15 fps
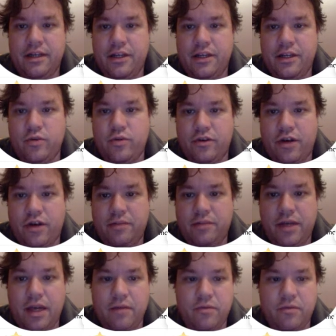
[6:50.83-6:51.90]
you will not
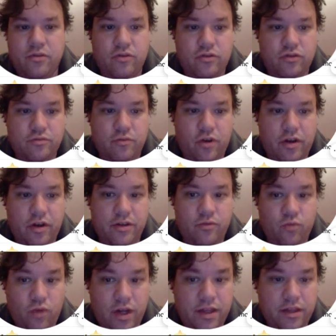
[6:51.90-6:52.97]
be able to lose more
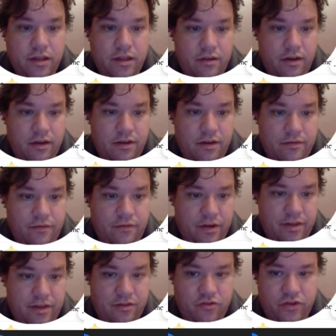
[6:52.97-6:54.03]
than 1
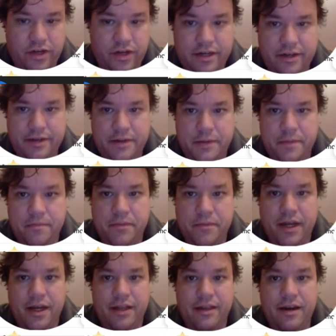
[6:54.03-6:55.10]
further trick.
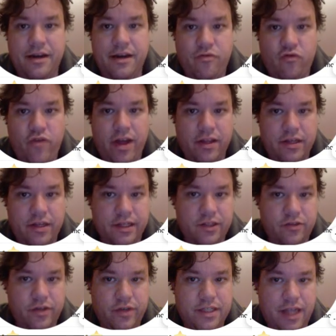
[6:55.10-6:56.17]
And they are threatening
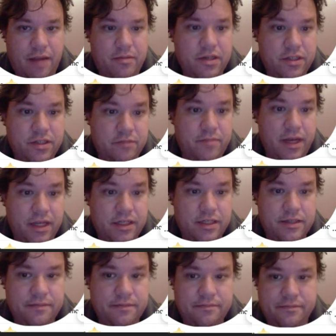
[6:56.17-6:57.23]
to establish
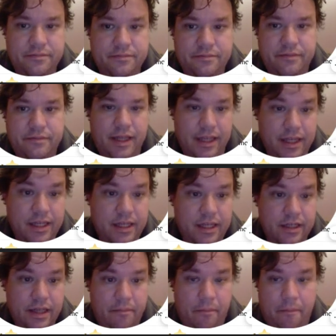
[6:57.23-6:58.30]
spades by leading
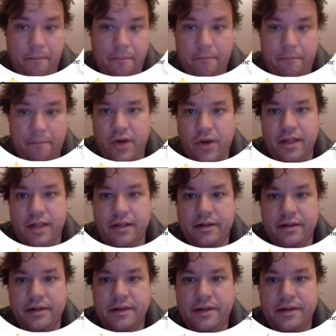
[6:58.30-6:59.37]
them, right?
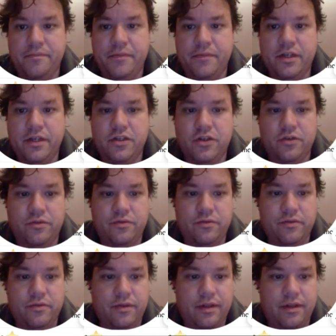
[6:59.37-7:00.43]
So
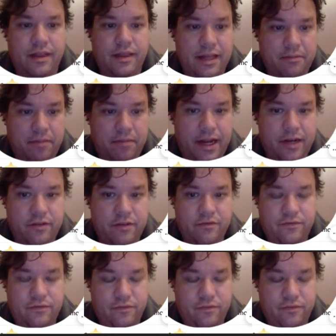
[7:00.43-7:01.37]
that plan of